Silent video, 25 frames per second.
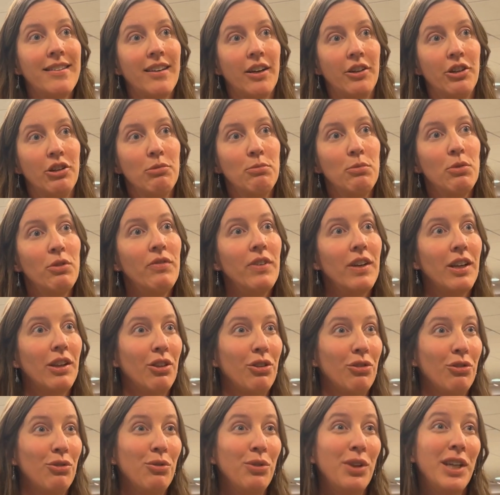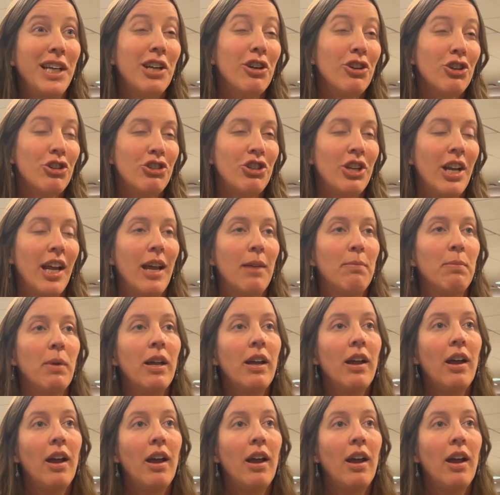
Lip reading: Are you moving through leadership